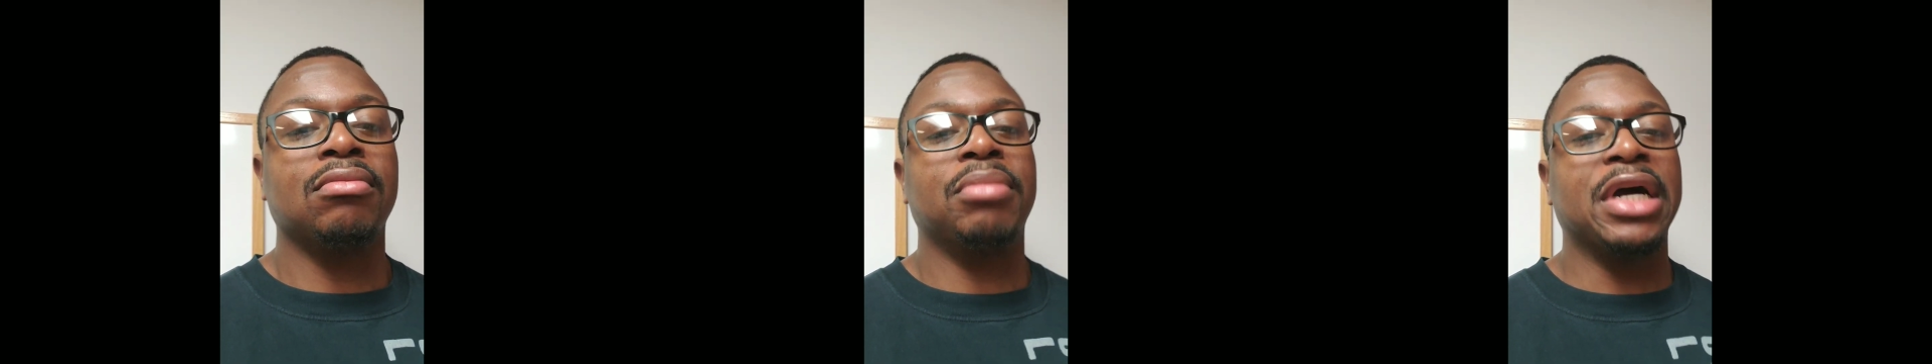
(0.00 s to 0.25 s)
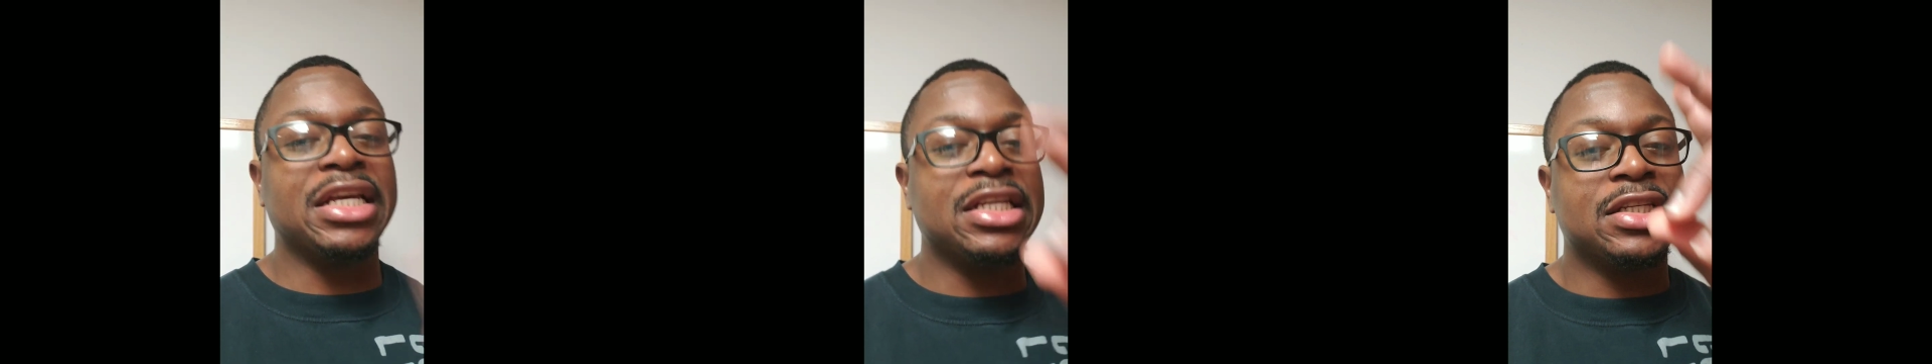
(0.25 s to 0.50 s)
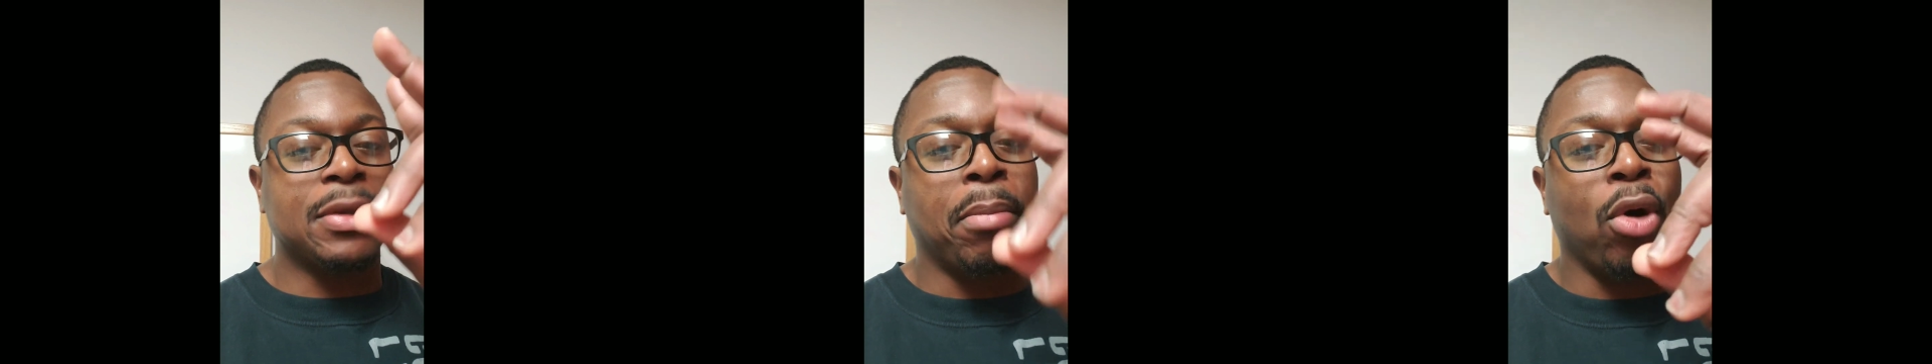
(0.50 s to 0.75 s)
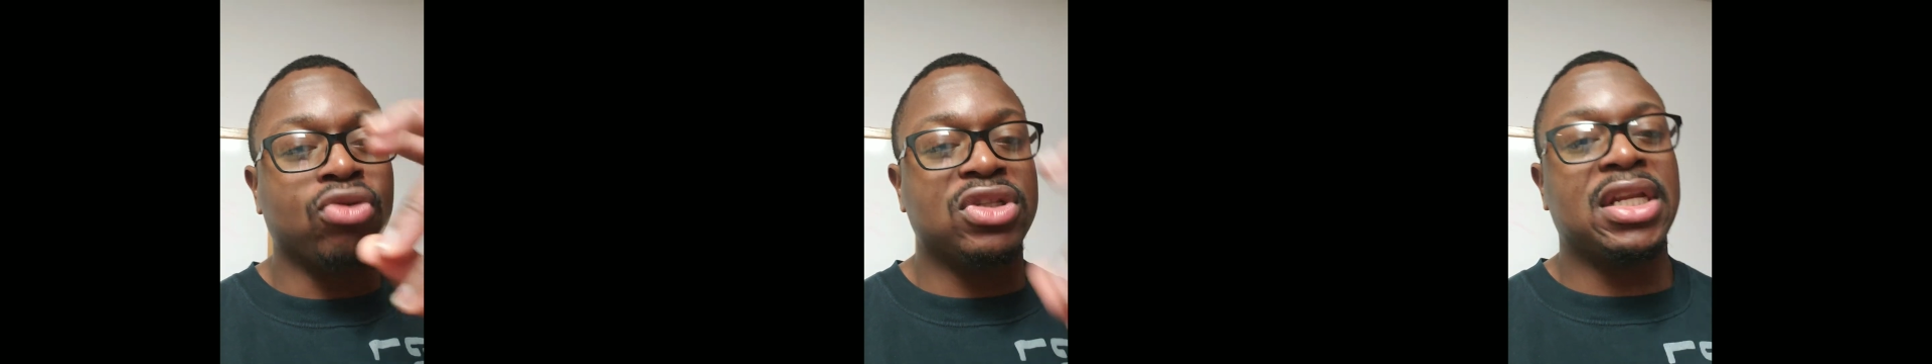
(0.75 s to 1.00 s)
But he
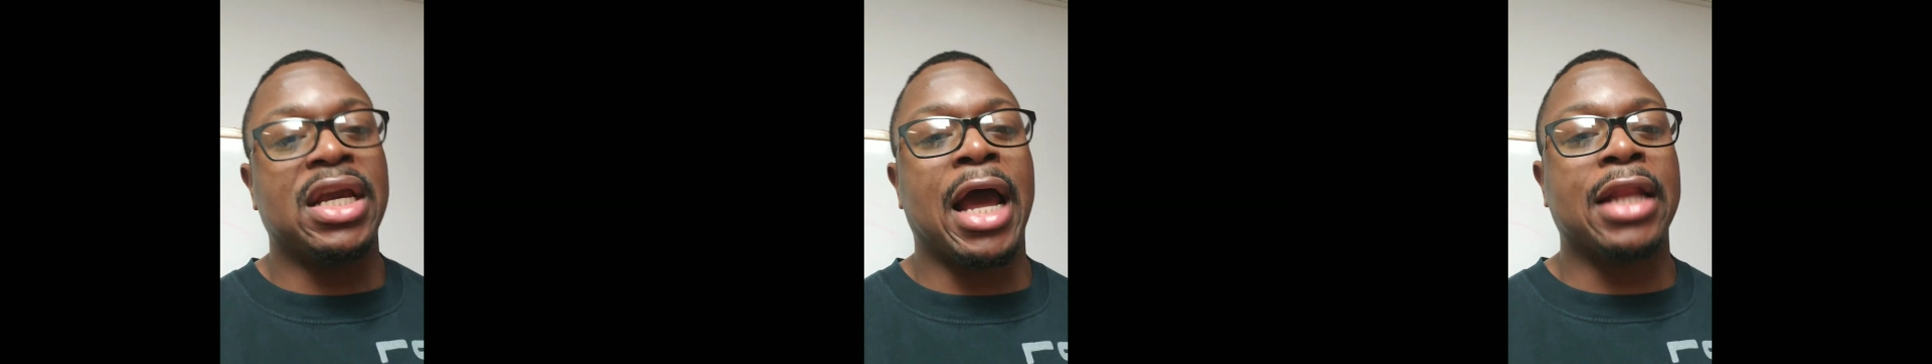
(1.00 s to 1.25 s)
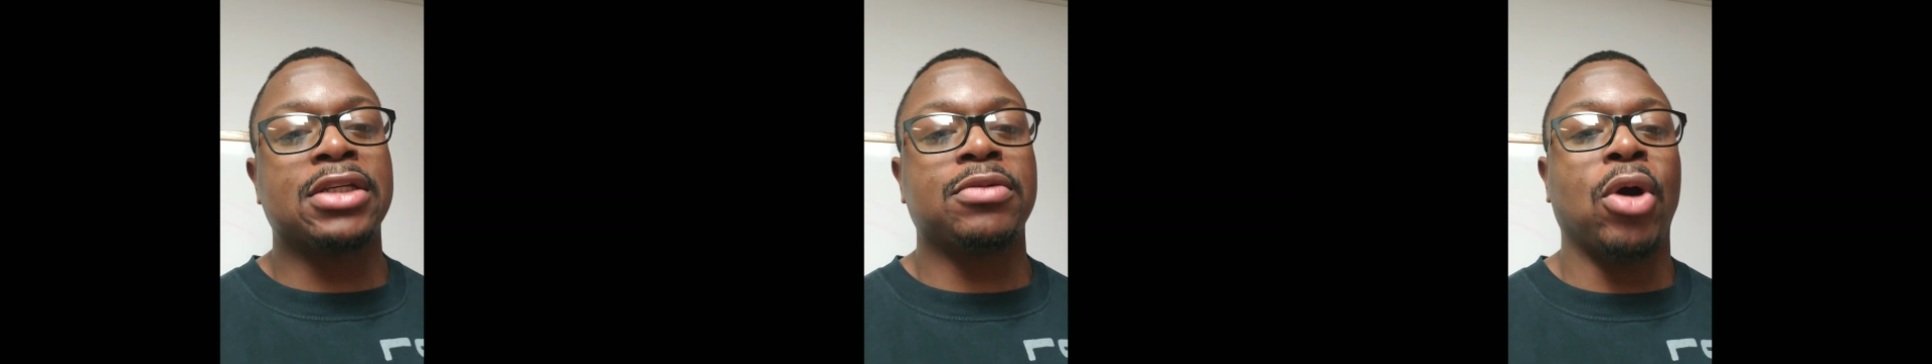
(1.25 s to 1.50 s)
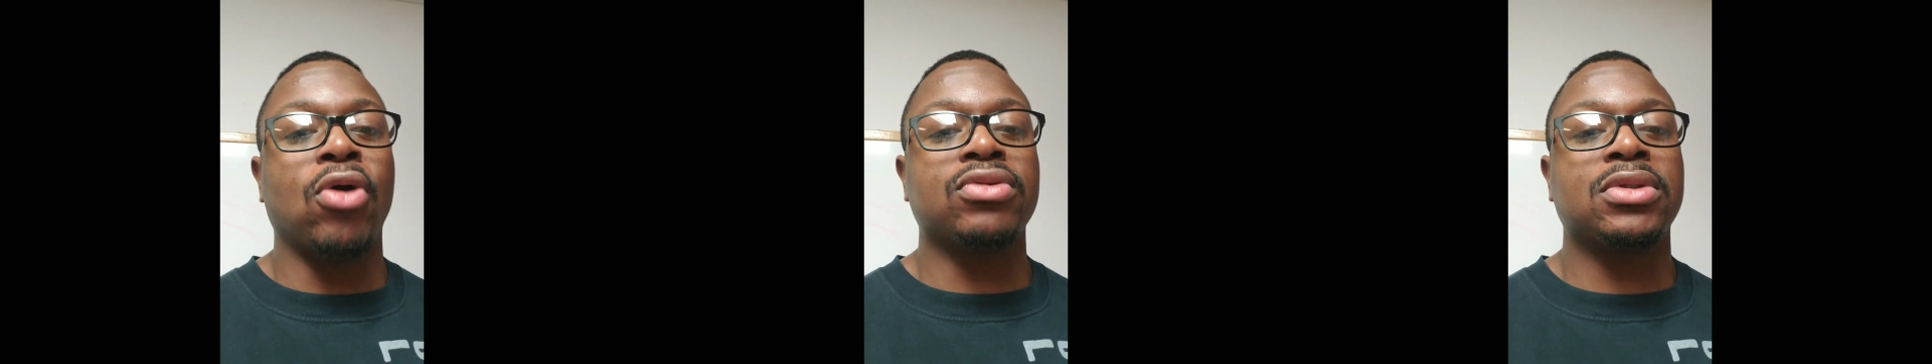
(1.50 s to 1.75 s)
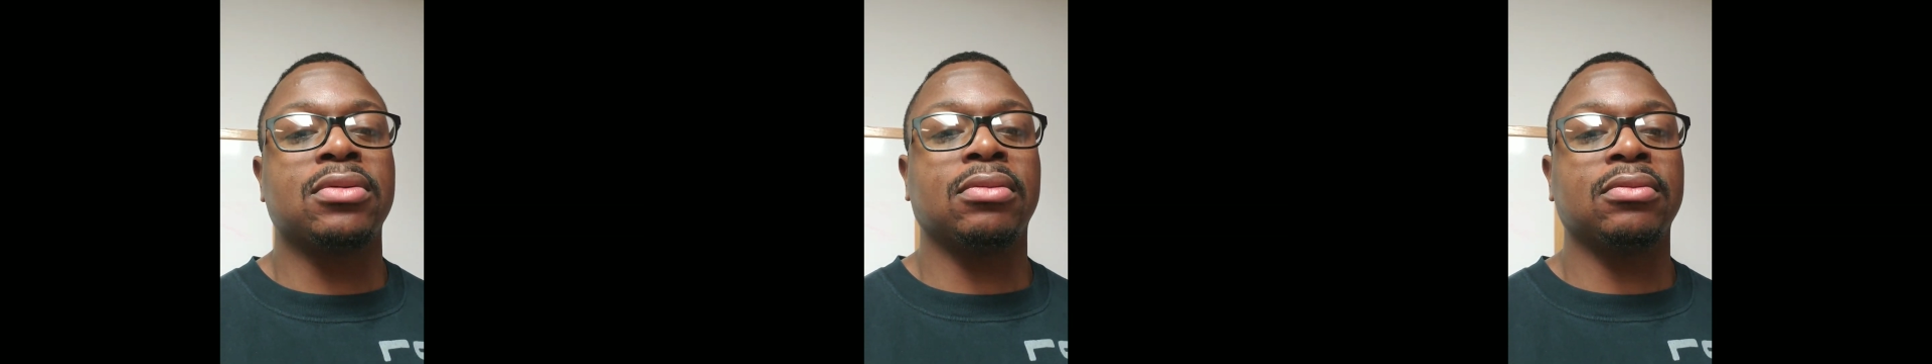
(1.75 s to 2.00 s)
supposedly got exposed.